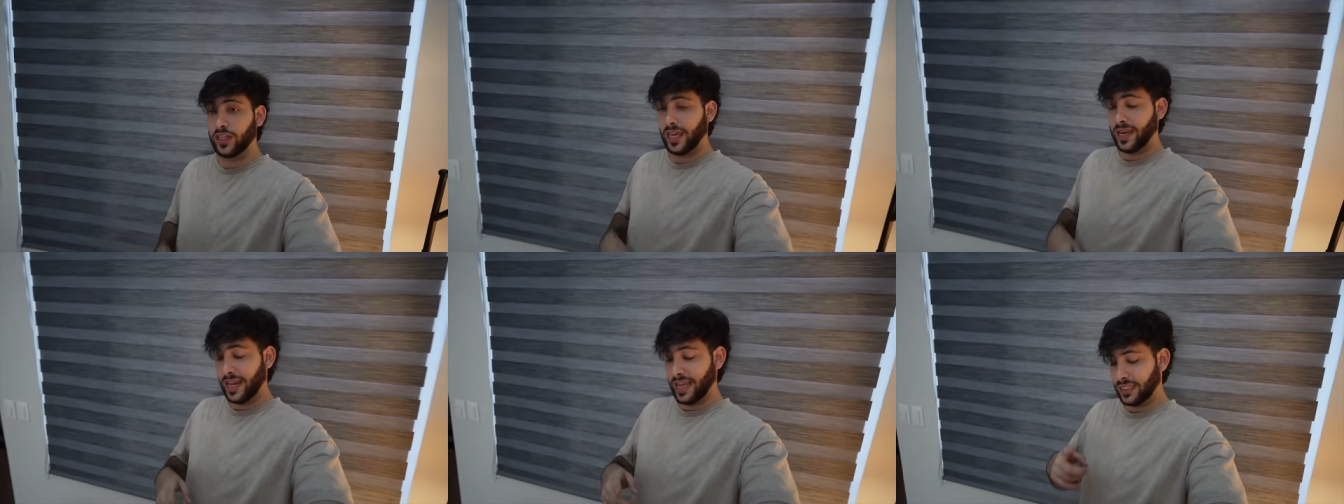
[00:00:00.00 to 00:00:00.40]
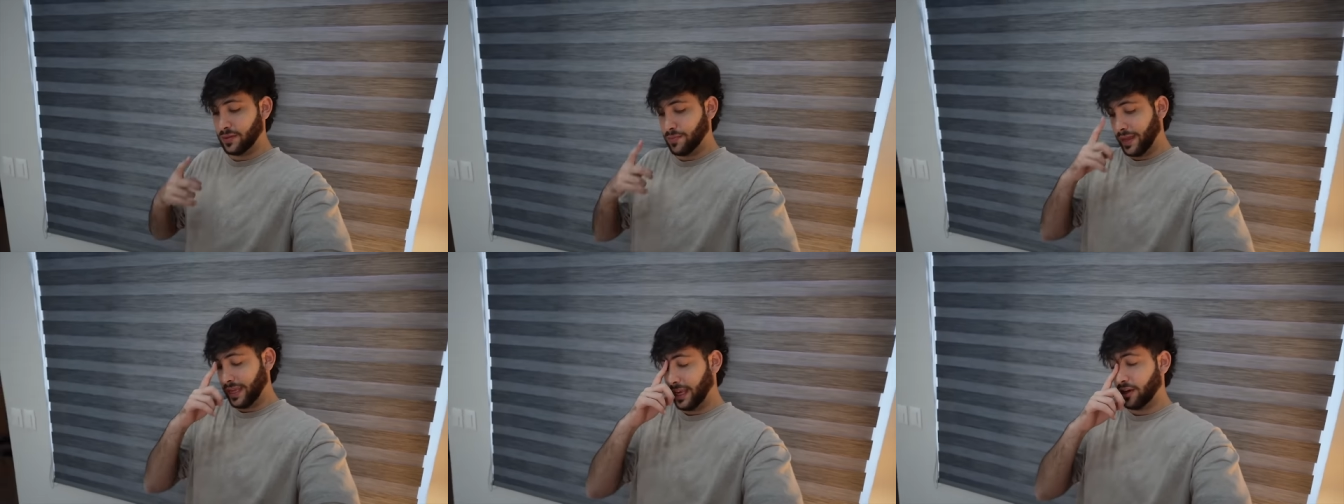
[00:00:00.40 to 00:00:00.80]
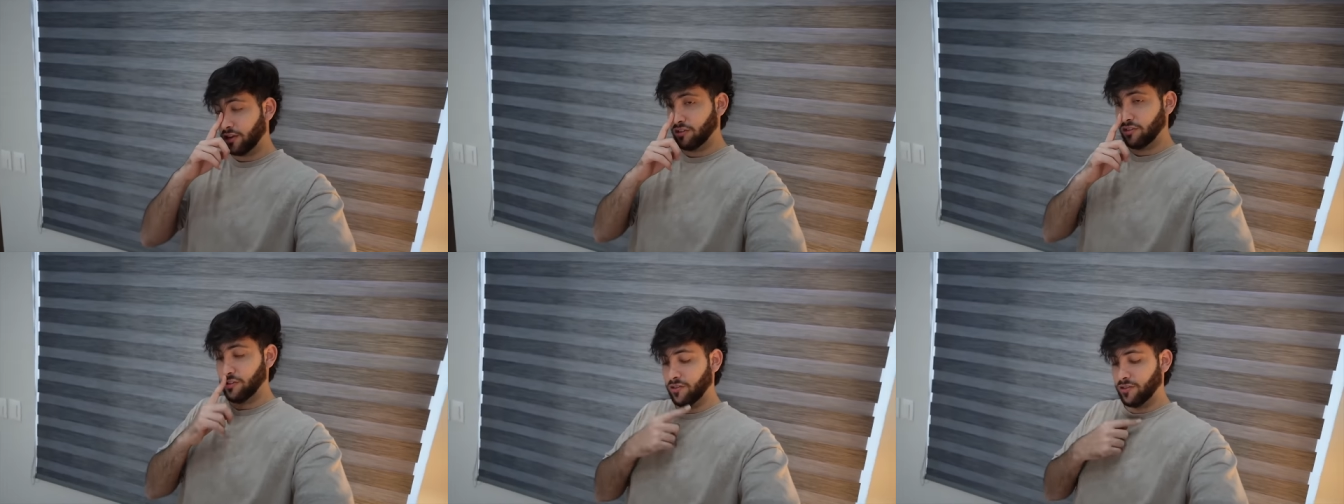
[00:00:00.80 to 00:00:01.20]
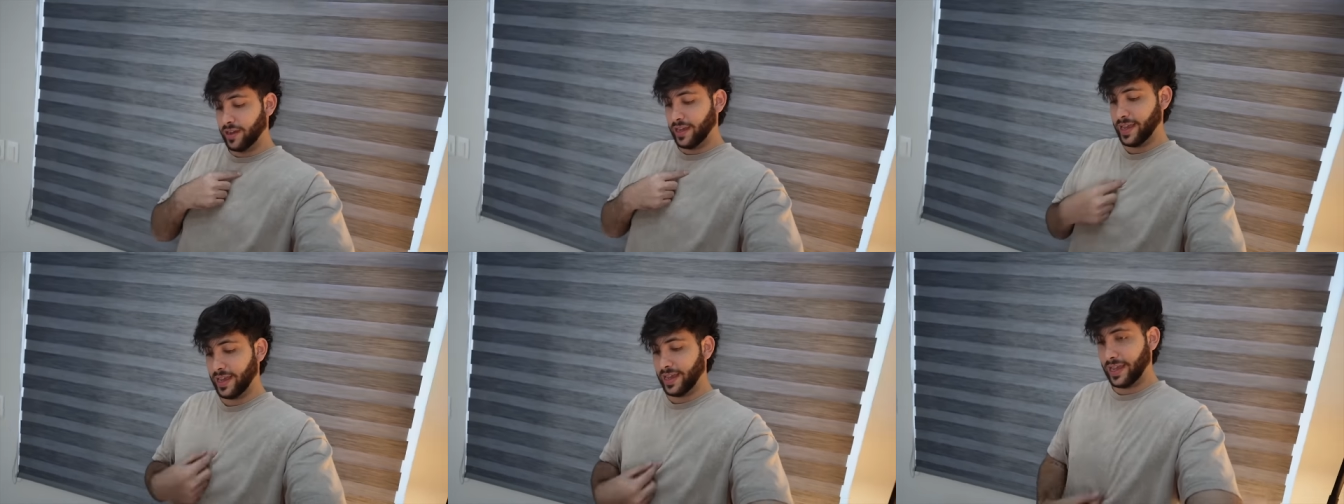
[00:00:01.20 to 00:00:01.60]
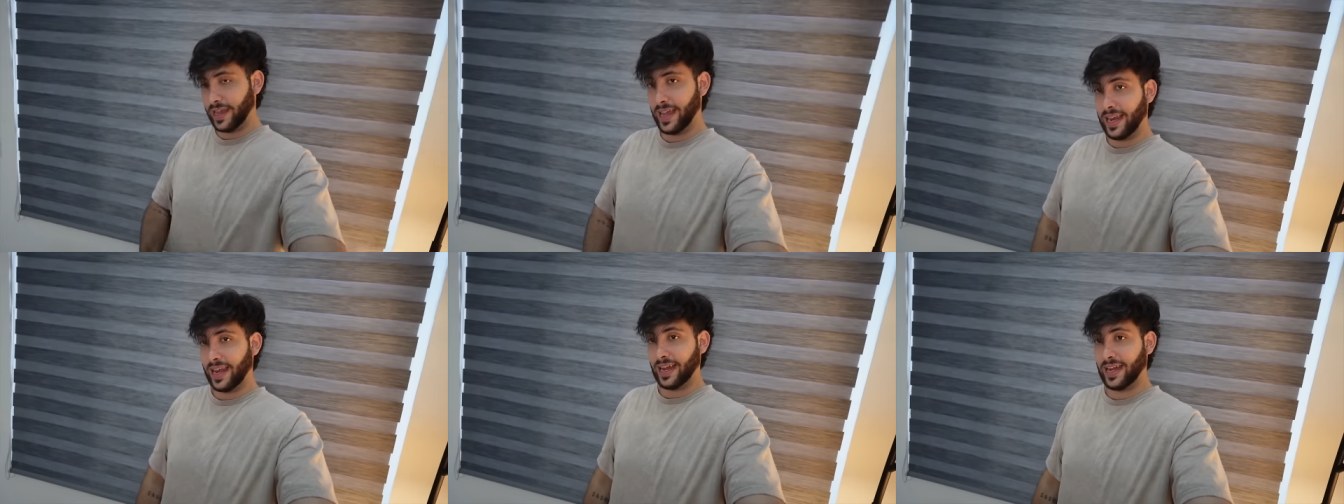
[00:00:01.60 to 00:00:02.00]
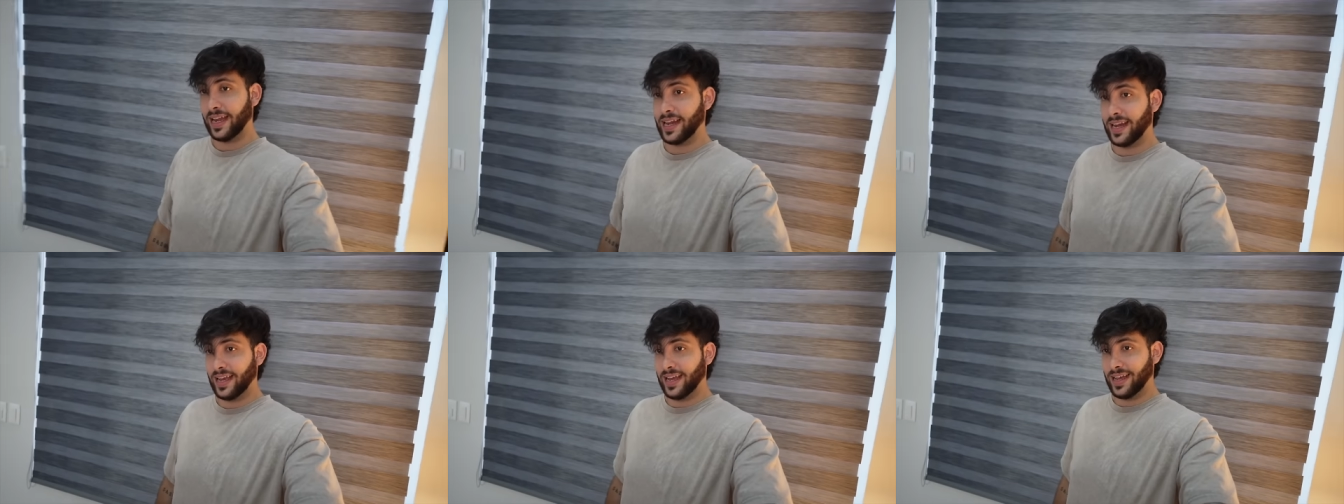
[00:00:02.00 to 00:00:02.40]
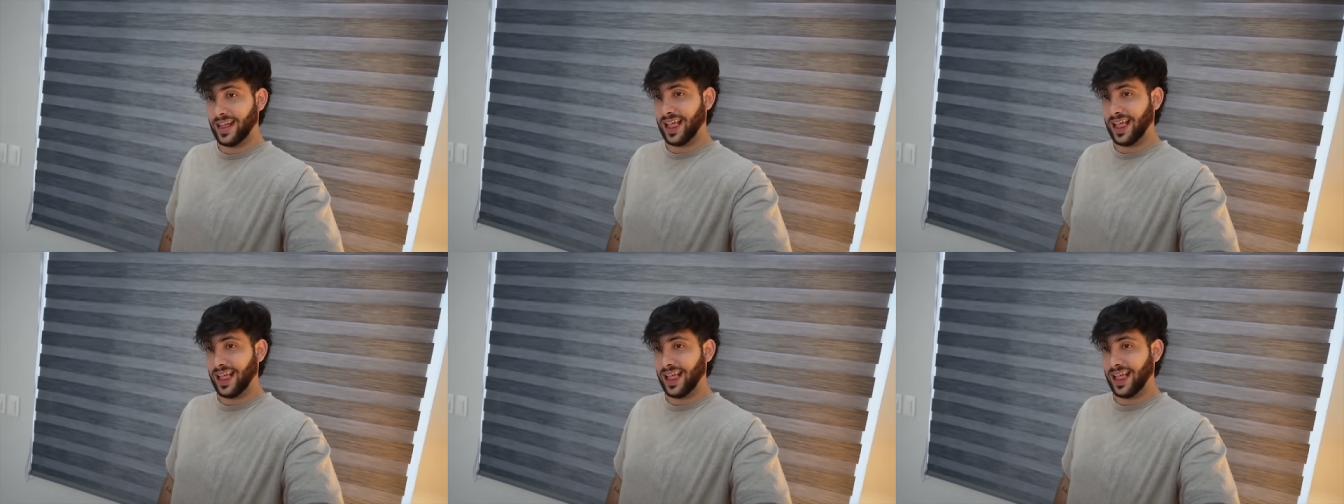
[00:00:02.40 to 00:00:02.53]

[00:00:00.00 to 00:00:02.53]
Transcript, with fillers: tienes México en la cara.